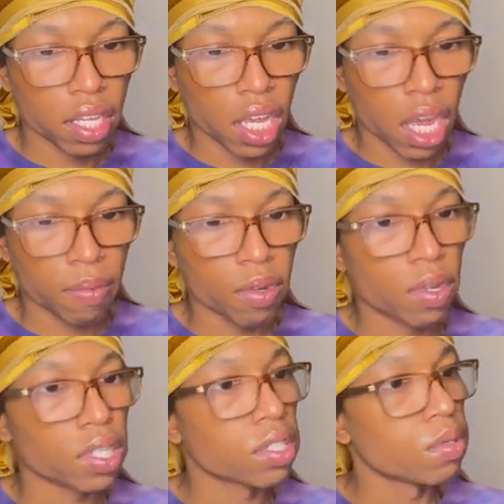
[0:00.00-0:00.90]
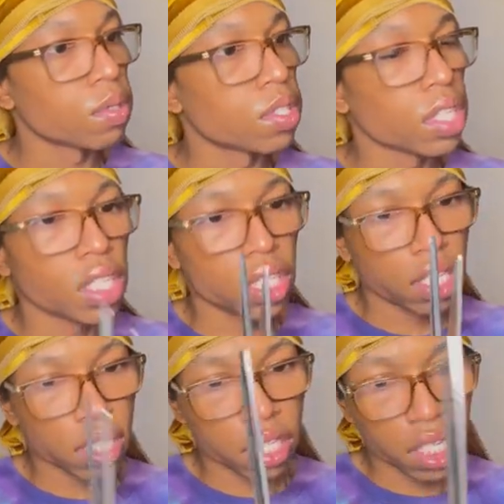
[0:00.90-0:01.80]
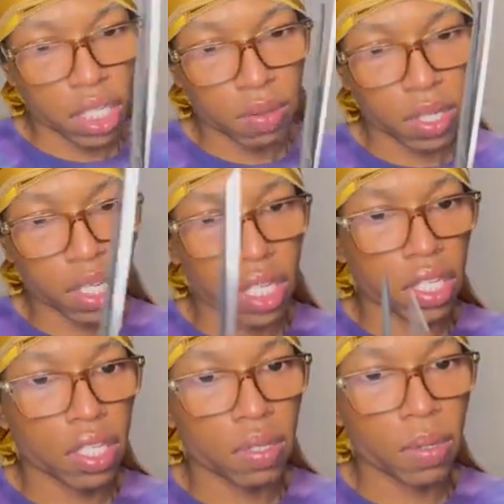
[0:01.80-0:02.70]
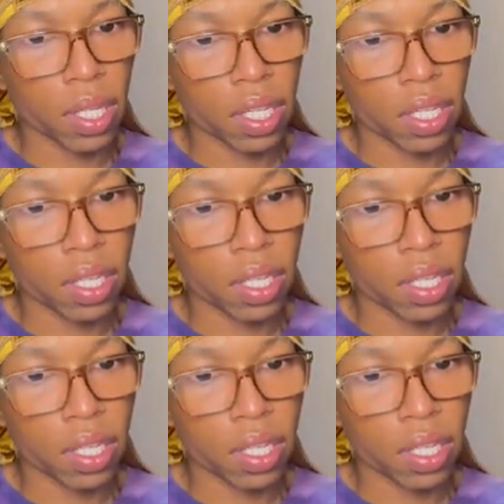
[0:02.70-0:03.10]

I'm going to then, I think I'm going to cut it this way.